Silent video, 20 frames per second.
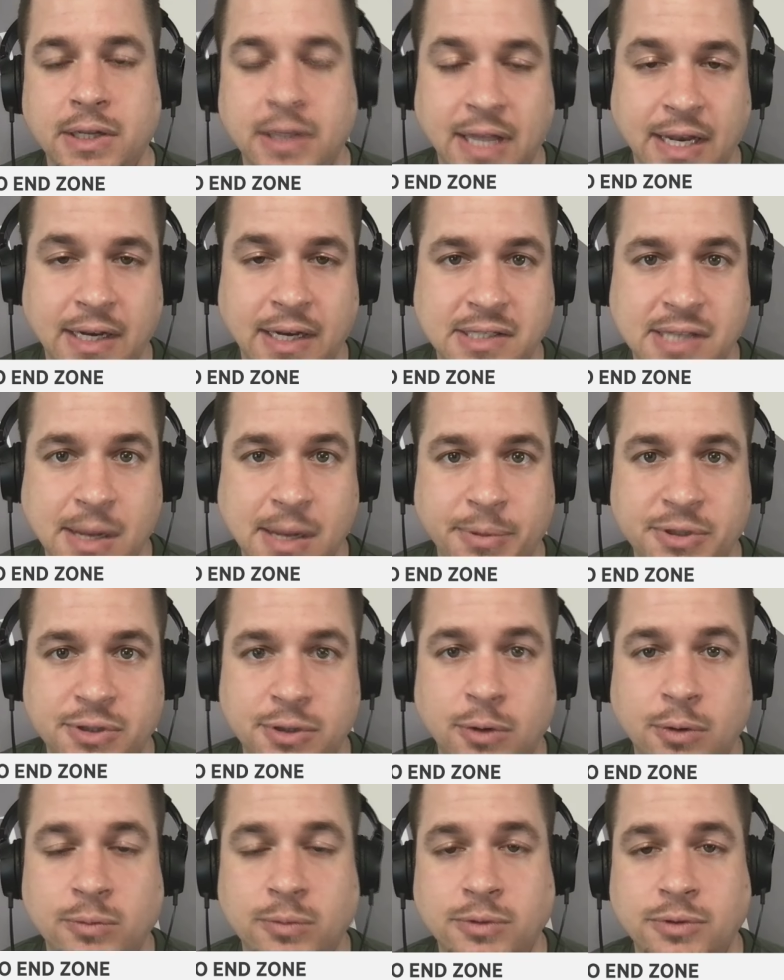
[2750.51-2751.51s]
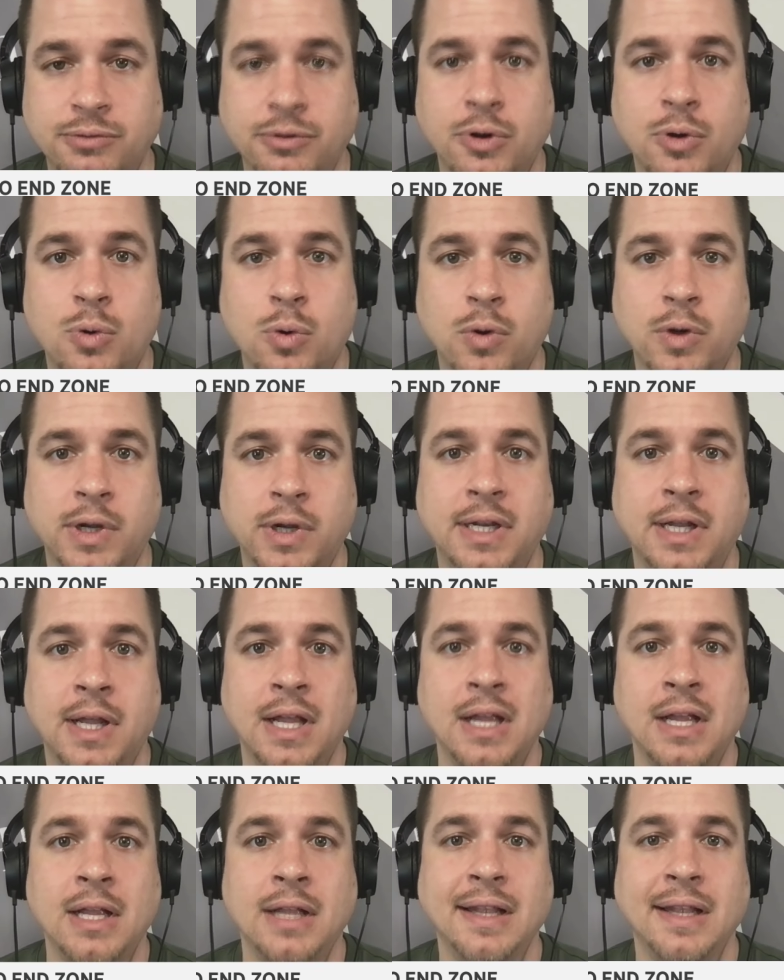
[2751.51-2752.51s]
Latest episode was recorded
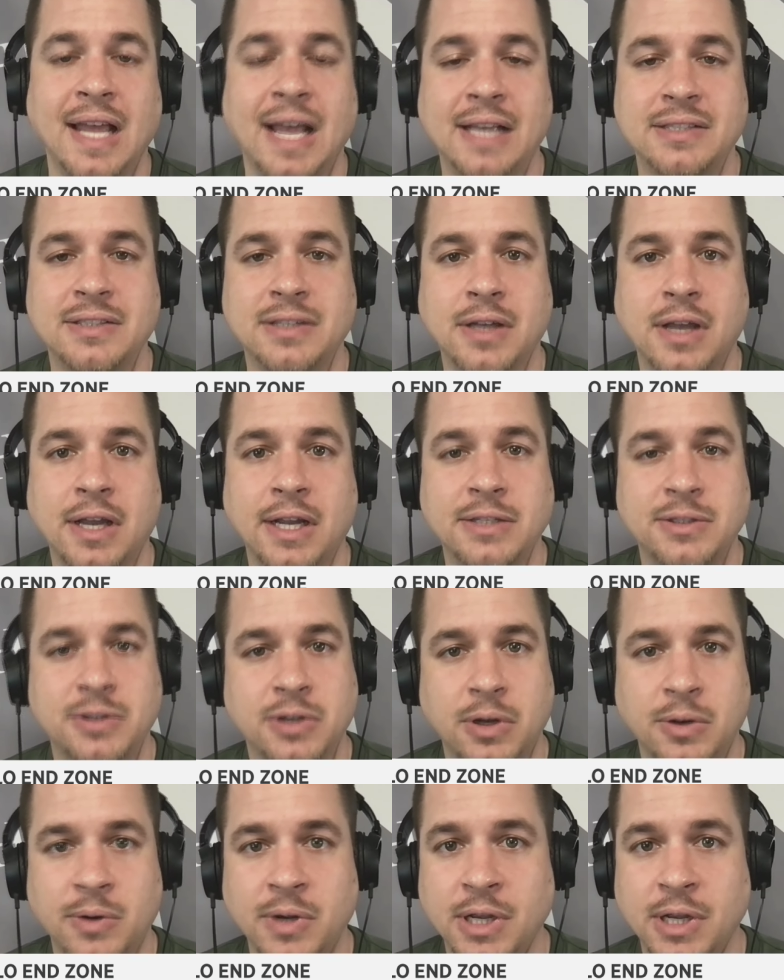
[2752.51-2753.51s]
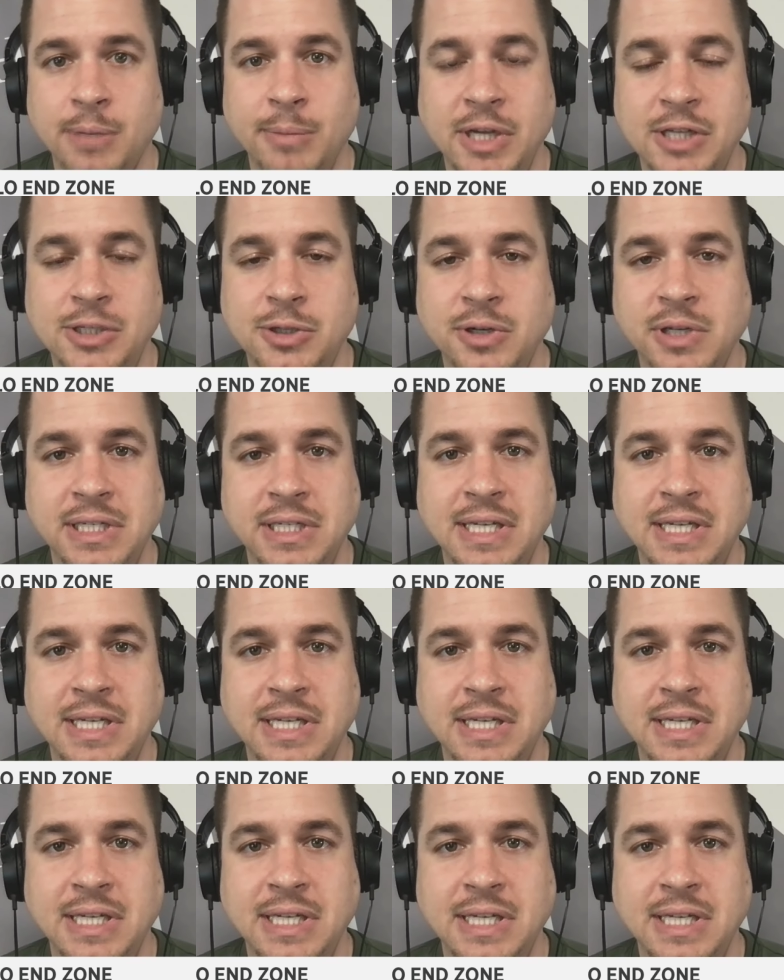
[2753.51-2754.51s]
last night, so make sure you
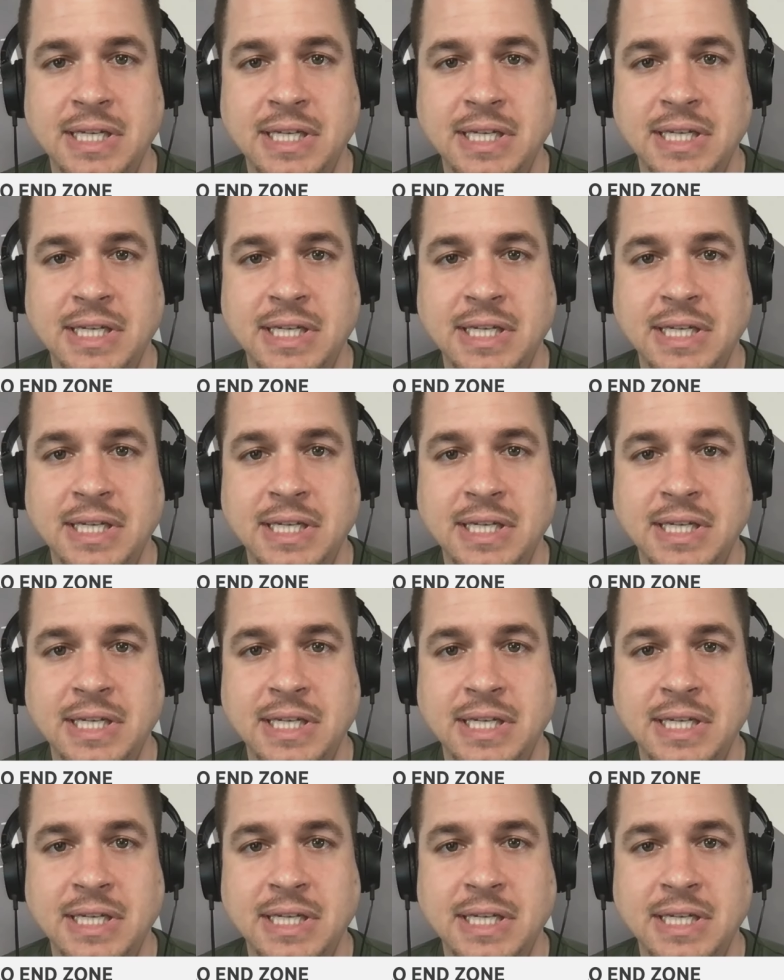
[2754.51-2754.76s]
dive into that.